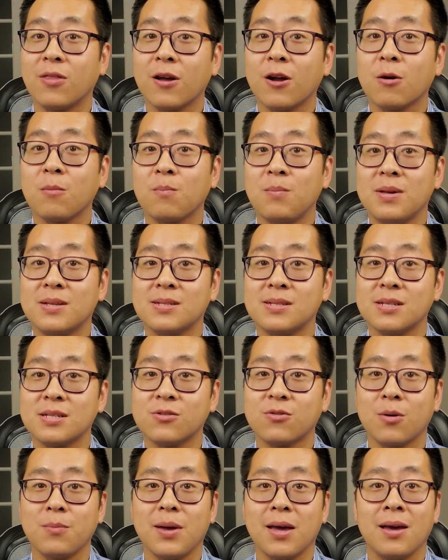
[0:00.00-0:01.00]
their business
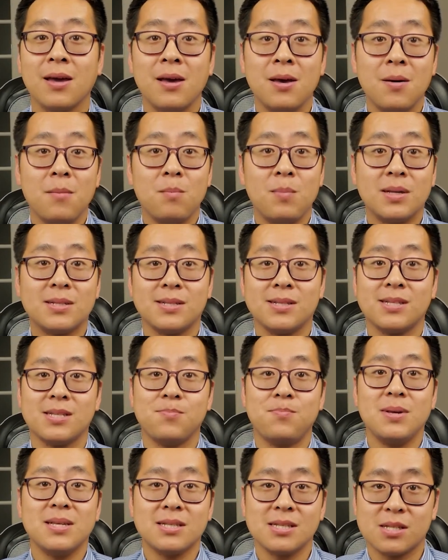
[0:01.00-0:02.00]
from a
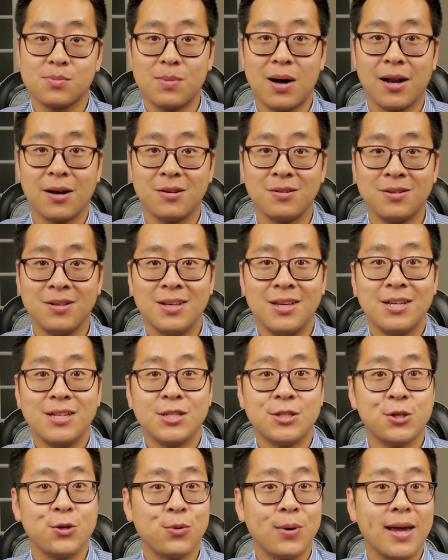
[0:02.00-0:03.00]
business-to-business model
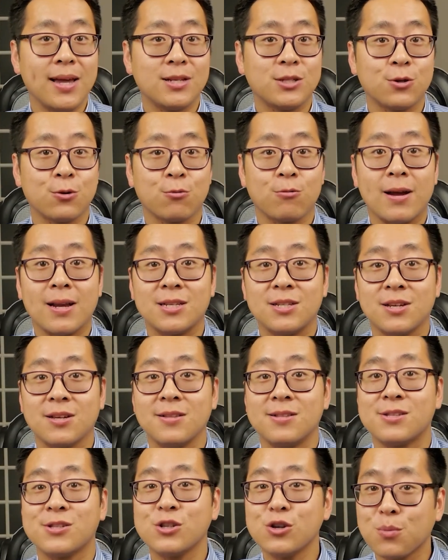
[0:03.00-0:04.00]
to a
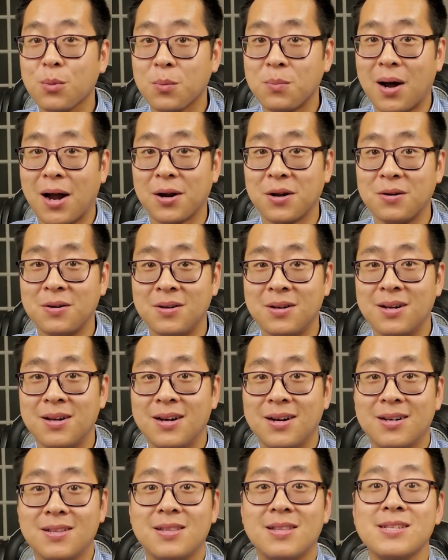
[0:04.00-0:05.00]
direct-to-consumer model,
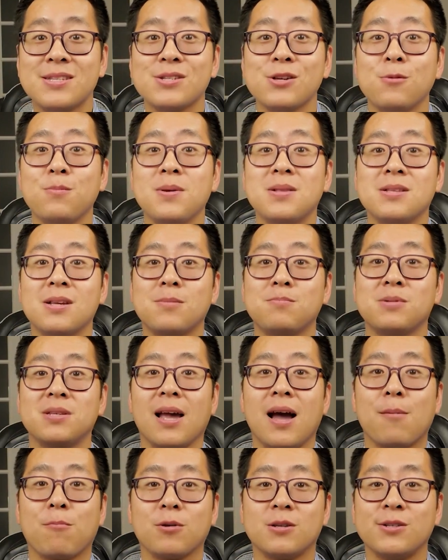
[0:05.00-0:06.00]
this opens up the
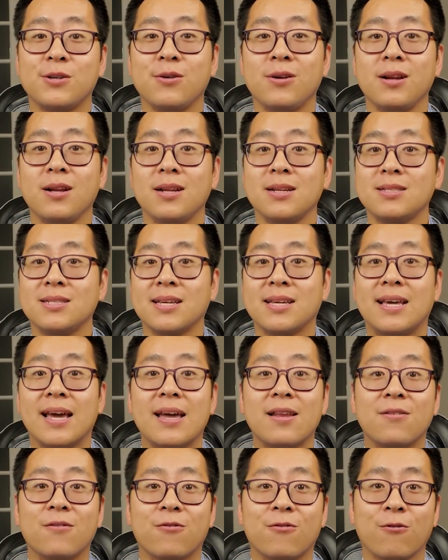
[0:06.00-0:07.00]
opportunity to
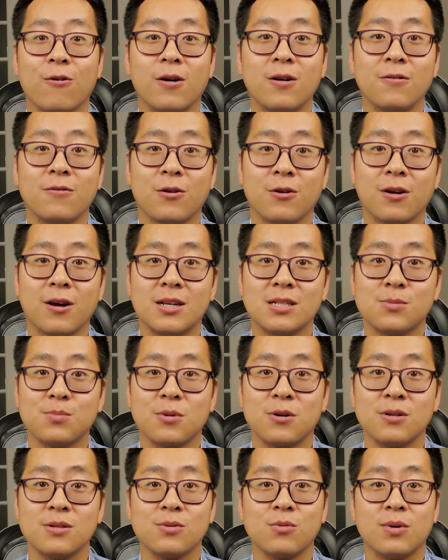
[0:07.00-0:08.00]
get in front of your
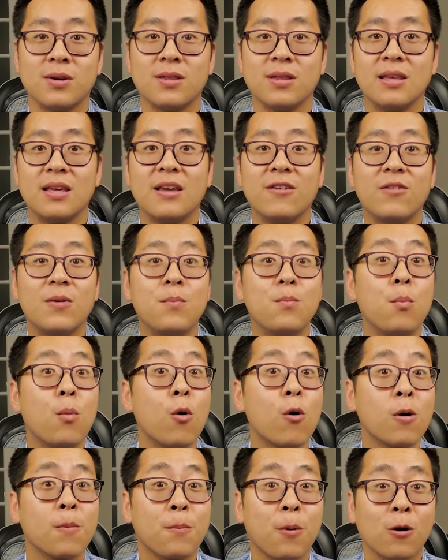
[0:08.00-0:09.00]
customers with even
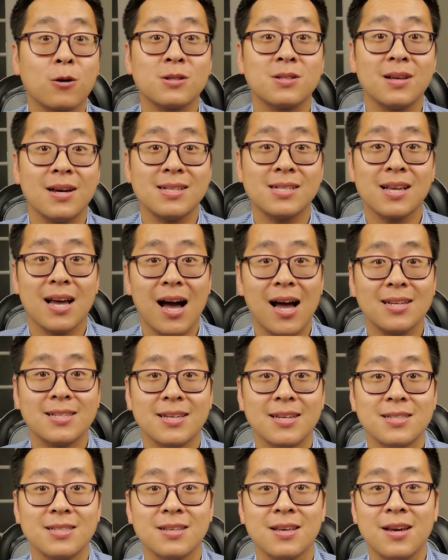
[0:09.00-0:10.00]
more personalized
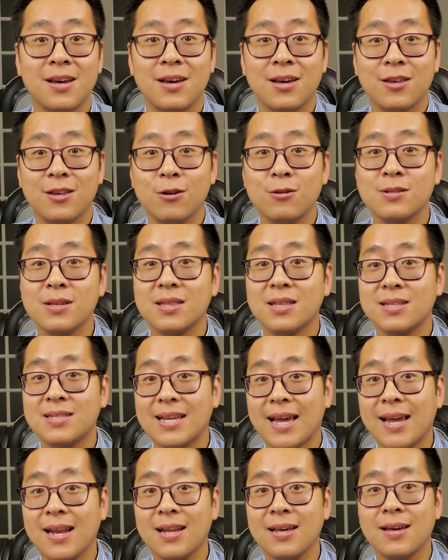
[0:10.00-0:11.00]
content using the
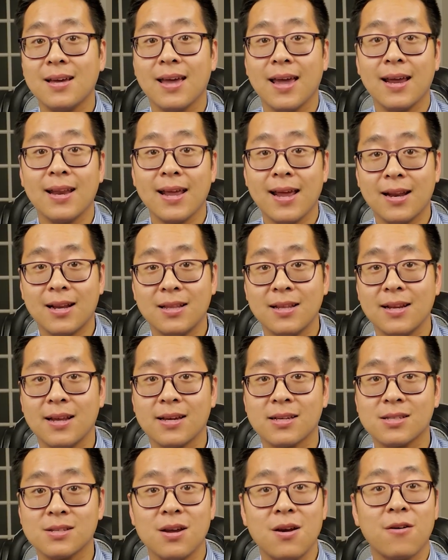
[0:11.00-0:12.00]
data and
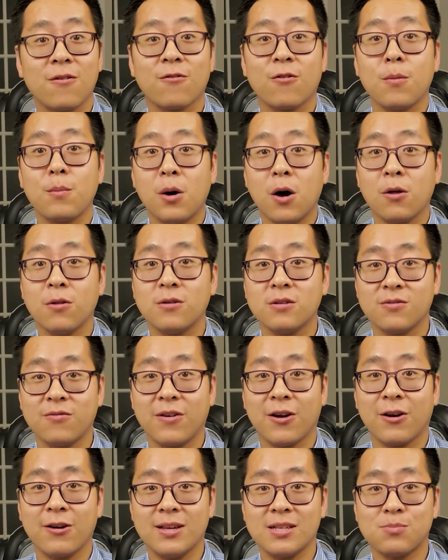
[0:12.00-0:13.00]
analytics from all those
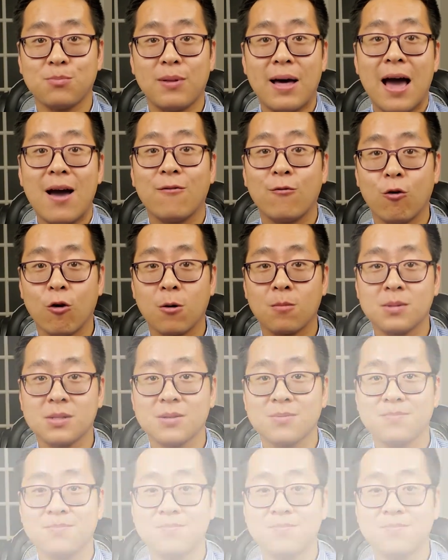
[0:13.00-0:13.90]
various platforms.